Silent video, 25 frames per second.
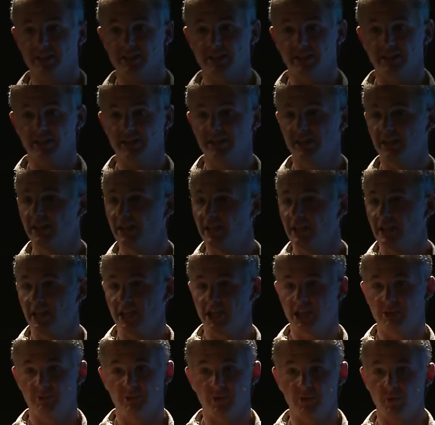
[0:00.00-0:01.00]
things.
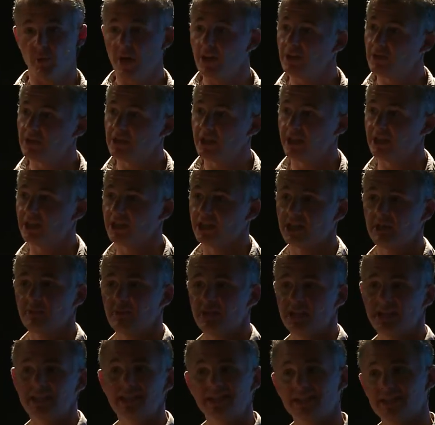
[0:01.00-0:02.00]
It could be weather data. It could
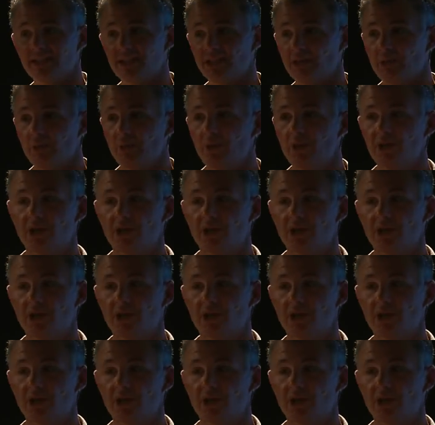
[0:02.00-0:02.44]
be anything you